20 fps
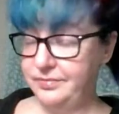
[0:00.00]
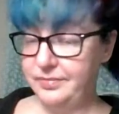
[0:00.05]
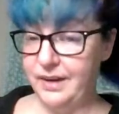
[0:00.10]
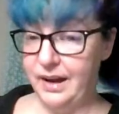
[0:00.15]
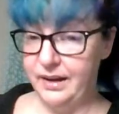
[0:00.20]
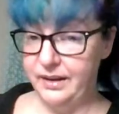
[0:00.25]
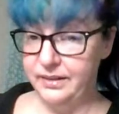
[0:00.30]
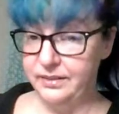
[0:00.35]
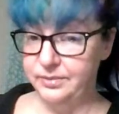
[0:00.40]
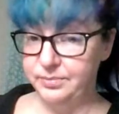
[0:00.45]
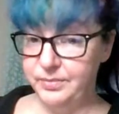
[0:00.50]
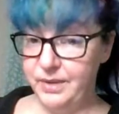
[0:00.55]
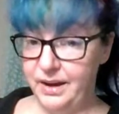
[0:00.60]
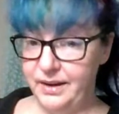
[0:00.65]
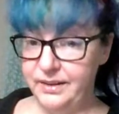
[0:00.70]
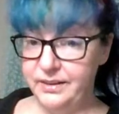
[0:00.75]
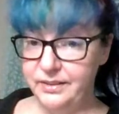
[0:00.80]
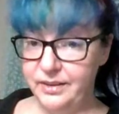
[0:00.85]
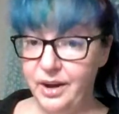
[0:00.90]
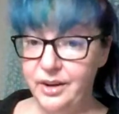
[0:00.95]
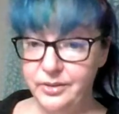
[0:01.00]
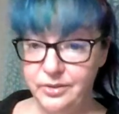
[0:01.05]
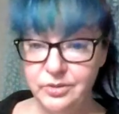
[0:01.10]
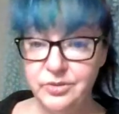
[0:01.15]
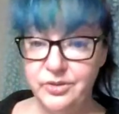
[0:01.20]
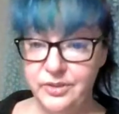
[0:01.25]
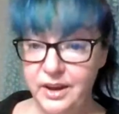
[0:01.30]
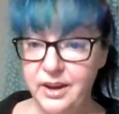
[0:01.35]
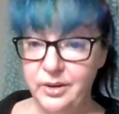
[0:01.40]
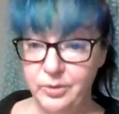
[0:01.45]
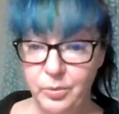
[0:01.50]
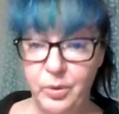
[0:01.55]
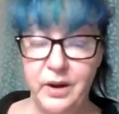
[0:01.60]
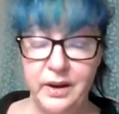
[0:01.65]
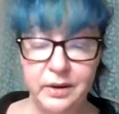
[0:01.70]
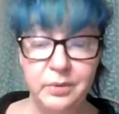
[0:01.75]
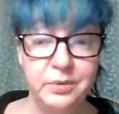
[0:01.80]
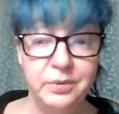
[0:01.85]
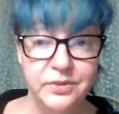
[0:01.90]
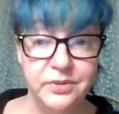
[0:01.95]
I understand
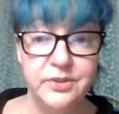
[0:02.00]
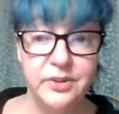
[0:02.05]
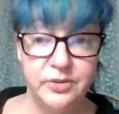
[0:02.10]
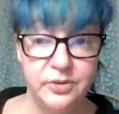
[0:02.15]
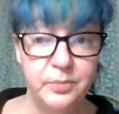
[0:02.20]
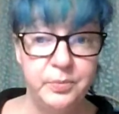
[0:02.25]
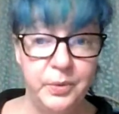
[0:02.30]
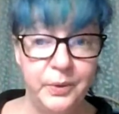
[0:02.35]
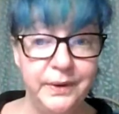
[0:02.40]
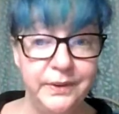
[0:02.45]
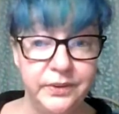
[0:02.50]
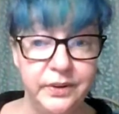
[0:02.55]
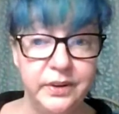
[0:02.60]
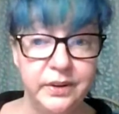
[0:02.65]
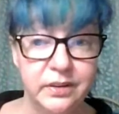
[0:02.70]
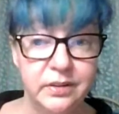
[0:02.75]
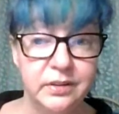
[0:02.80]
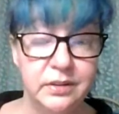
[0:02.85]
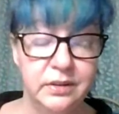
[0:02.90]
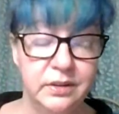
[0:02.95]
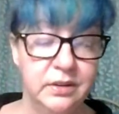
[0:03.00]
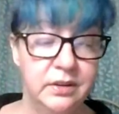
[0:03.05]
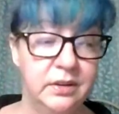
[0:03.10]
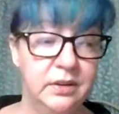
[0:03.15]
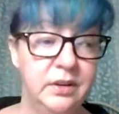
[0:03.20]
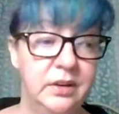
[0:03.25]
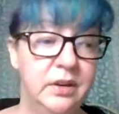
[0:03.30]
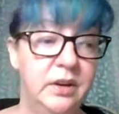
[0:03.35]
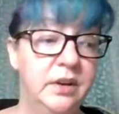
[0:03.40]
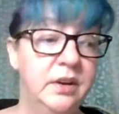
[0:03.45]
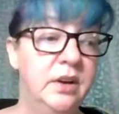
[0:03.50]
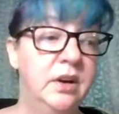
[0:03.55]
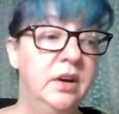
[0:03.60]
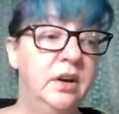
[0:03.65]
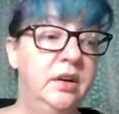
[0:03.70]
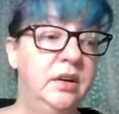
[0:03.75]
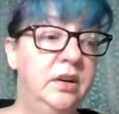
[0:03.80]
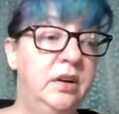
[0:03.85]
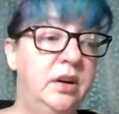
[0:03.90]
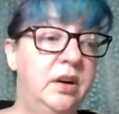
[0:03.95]
why it was disappointing.
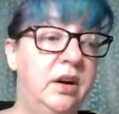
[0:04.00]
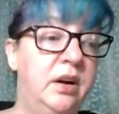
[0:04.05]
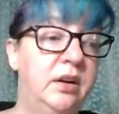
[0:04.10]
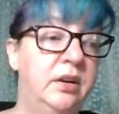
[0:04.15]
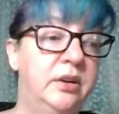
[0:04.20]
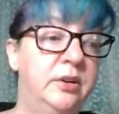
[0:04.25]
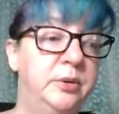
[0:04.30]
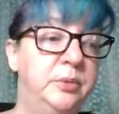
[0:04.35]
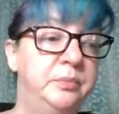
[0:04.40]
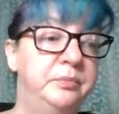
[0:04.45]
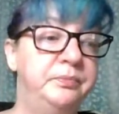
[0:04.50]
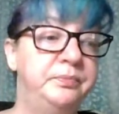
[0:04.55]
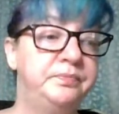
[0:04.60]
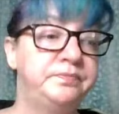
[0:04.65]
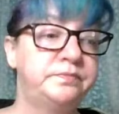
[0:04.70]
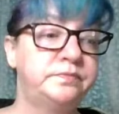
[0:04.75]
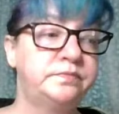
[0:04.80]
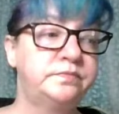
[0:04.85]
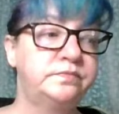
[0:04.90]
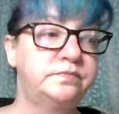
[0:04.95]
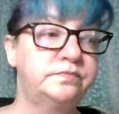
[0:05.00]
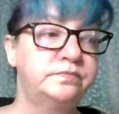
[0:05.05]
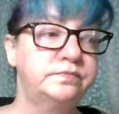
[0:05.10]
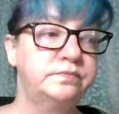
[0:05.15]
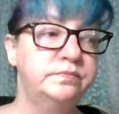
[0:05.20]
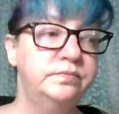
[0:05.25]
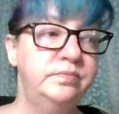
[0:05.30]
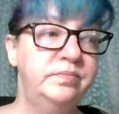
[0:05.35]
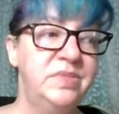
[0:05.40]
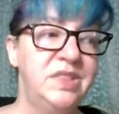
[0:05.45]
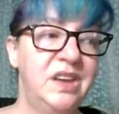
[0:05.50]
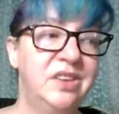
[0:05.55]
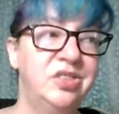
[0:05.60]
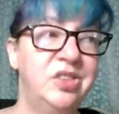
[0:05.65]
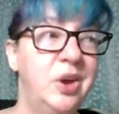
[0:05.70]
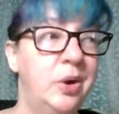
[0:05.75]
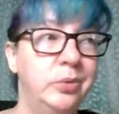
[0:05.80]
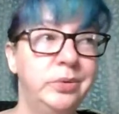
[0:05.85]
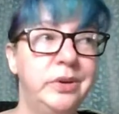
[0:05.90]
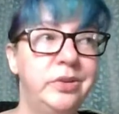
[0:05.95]
Um,
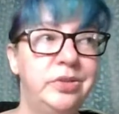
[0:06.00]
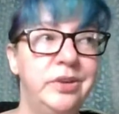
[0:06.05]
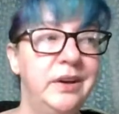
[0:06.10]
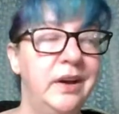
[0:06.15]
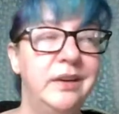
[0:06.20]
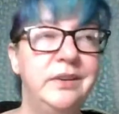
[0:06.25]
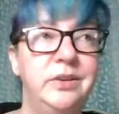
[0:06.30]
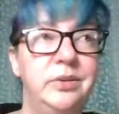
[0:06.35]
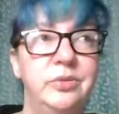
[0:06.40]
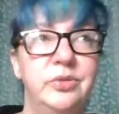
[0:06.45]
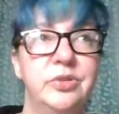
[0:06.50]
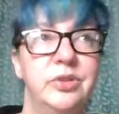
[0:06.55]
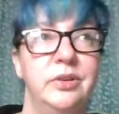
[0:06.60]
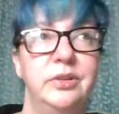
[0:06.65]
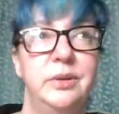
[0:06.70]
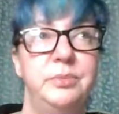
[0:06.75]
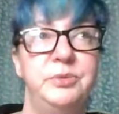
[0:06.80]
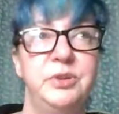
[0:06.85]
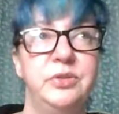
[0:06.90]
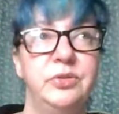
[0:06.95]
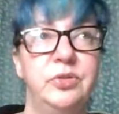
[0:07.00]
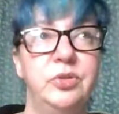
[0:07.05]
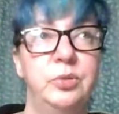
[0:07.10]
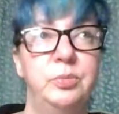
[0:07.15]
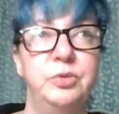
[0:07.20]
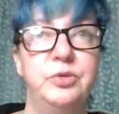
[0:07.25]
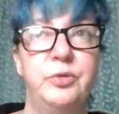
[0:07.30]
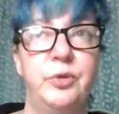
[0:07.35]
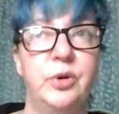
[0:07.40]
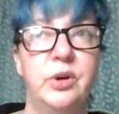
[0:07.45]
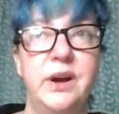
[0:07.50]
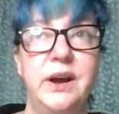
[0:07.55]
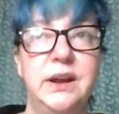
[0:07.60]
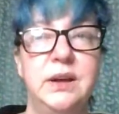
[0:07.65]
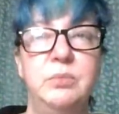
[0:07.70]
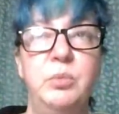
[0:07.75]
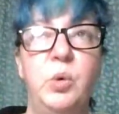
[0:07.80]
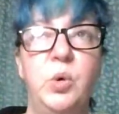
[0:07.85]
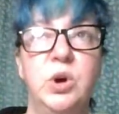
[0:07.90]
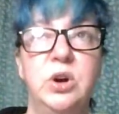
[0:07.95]
the only thing I use the Lipton soups for
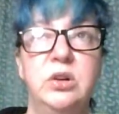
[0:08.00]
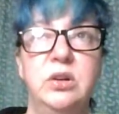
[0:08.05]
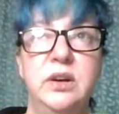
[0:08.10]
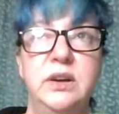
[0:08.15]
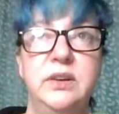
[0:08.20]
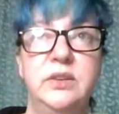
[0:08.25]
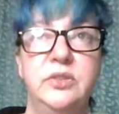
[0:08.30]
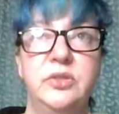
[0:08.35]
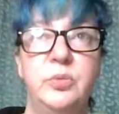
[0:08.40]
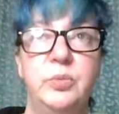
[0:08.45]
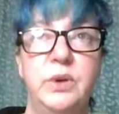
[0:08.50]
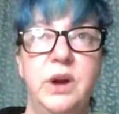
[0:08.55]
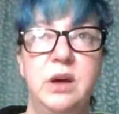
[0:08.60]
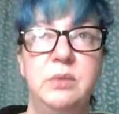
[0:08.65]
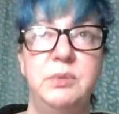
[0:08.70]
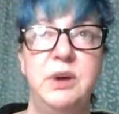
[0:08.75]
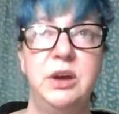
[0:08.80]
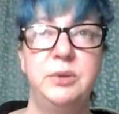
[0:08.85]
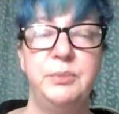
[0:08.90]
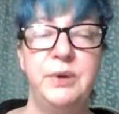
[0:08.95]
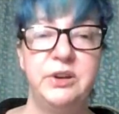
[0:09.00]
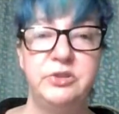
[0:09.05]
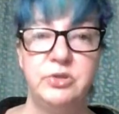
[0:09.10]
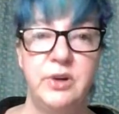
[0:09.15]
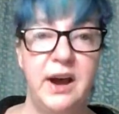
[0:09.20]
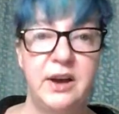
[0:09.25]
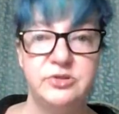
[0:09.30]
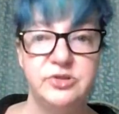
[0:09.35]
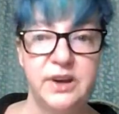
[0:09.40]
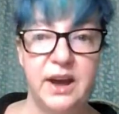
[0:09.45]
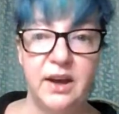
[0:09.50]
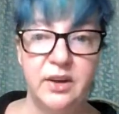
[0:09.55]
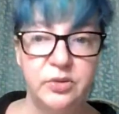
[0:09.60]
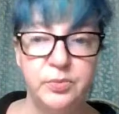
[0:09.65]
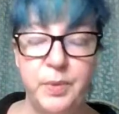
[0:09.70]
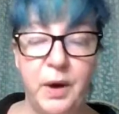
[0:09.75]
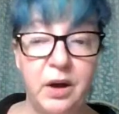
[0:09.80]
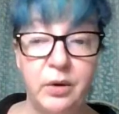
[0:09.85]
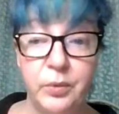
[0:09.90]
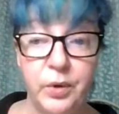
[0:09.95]
anymore is when I make my trashy ass
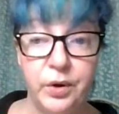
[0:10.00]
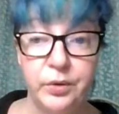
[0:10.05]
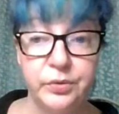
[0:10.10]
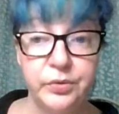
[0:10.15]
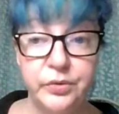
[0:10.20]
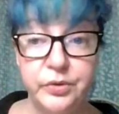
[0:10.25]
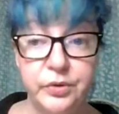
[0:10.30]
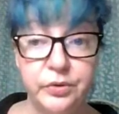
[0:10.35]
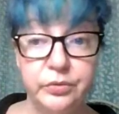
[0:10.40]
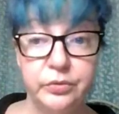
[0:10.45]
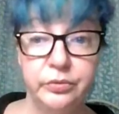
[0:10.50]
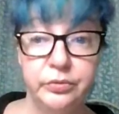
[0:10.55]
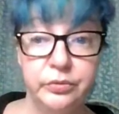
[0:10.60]
pot roast.